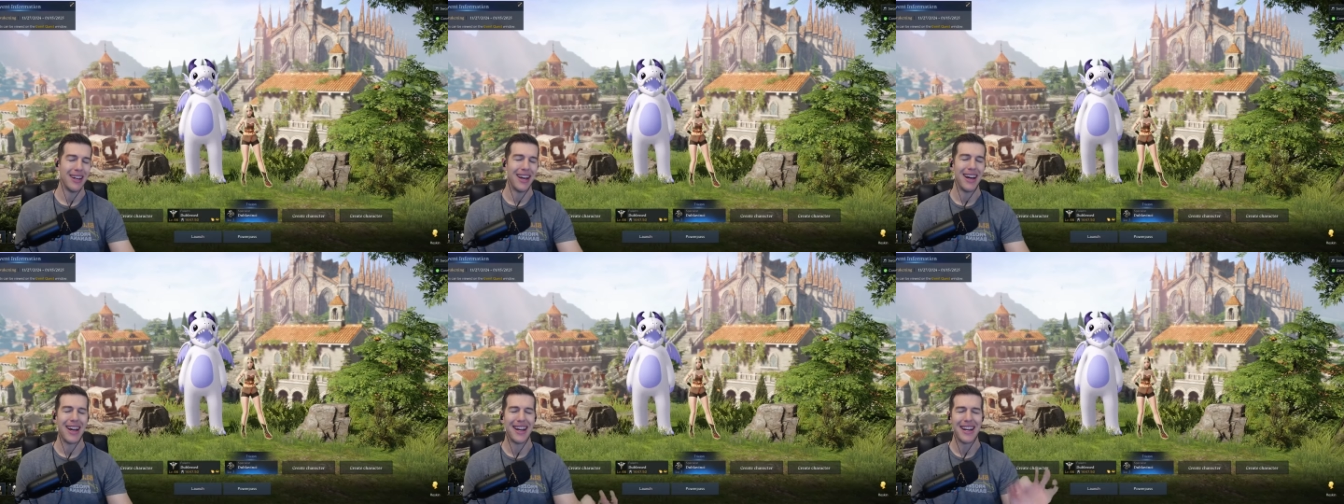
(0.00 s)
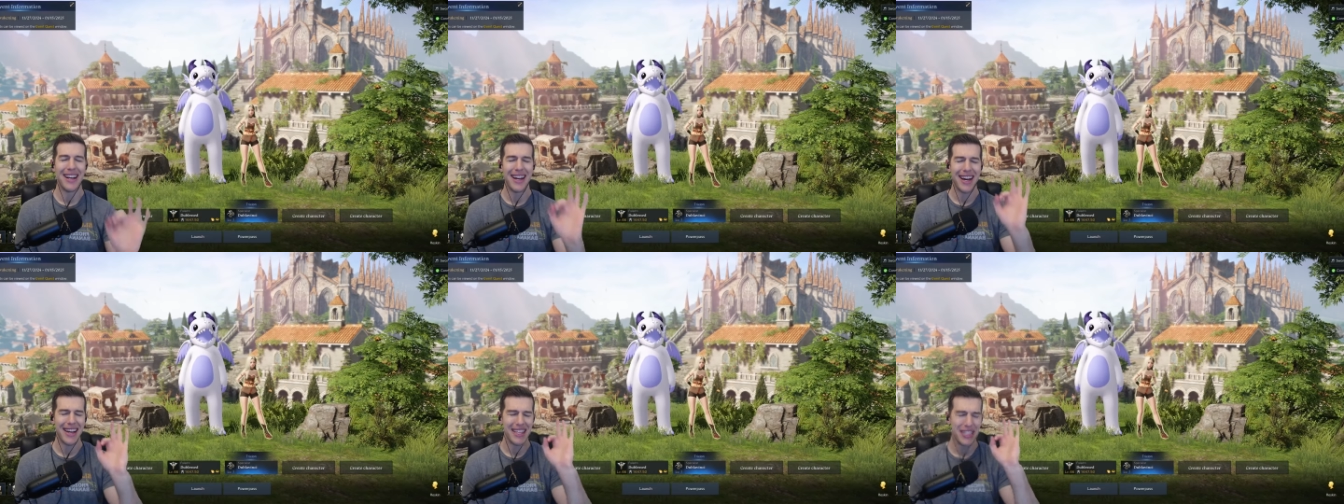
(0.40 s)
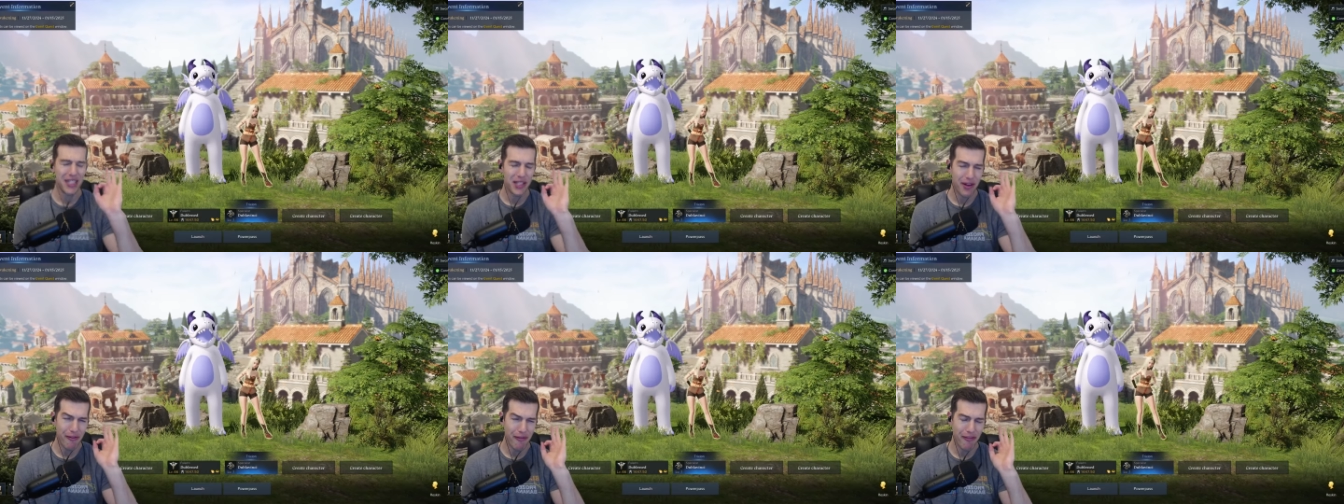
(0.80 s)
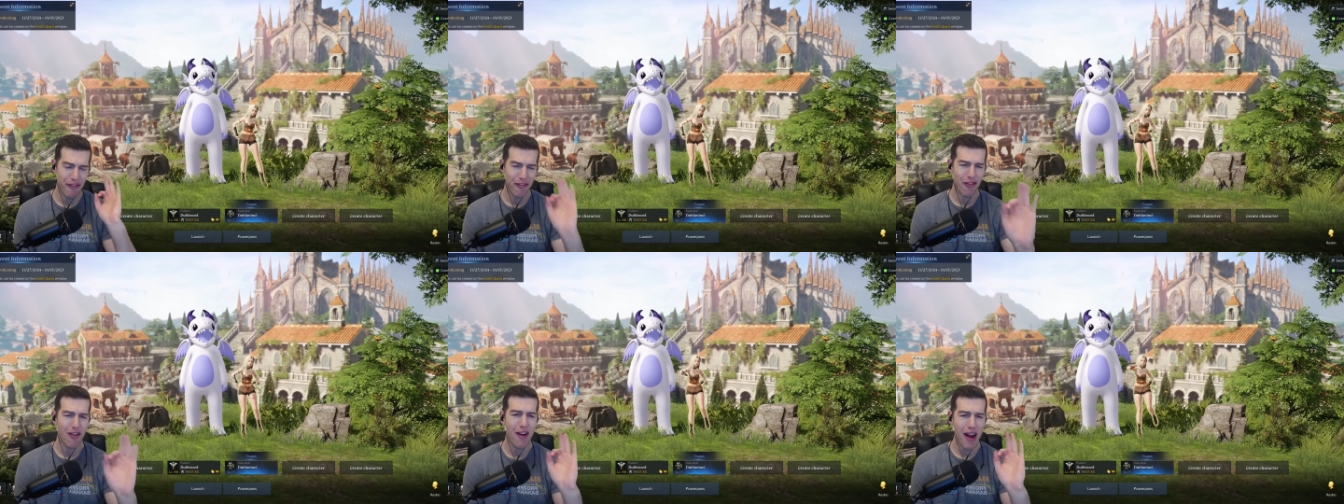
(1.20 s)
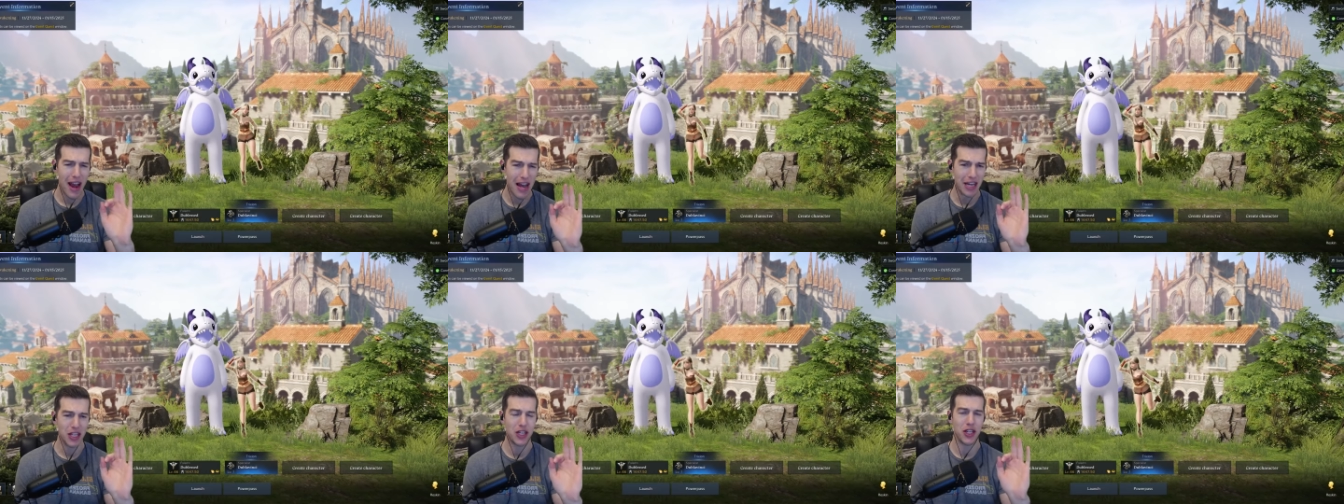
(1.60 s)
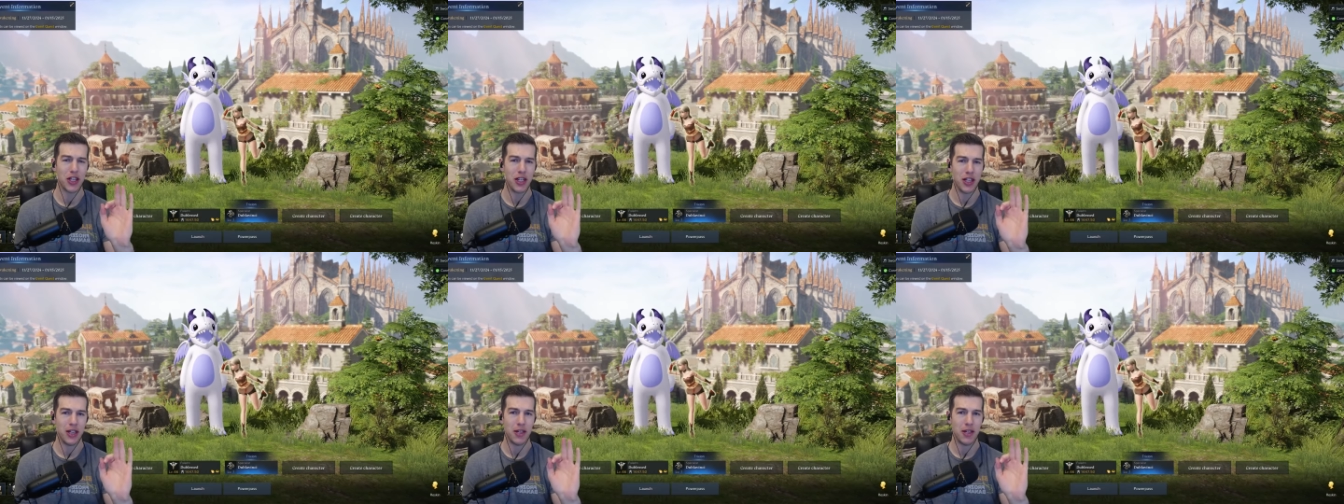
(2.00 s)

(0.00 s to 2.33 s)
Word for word: A nice, fresh